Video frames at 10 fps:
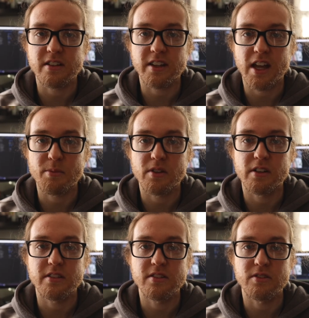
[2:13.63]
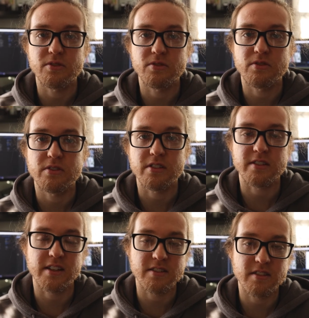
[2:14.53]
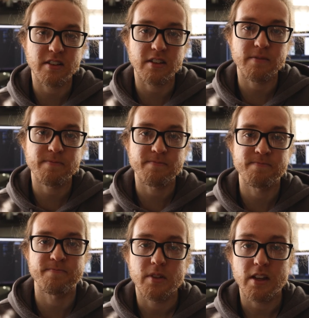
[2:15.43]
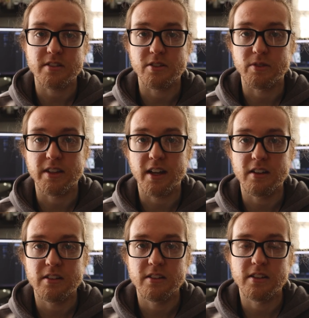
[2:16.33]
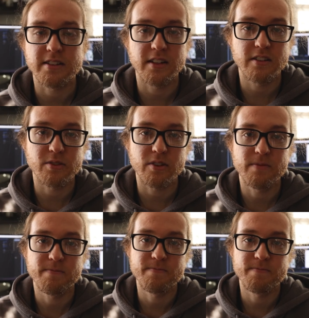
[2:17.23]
on a camera to just get started. Yeah, so with that, let's get into it.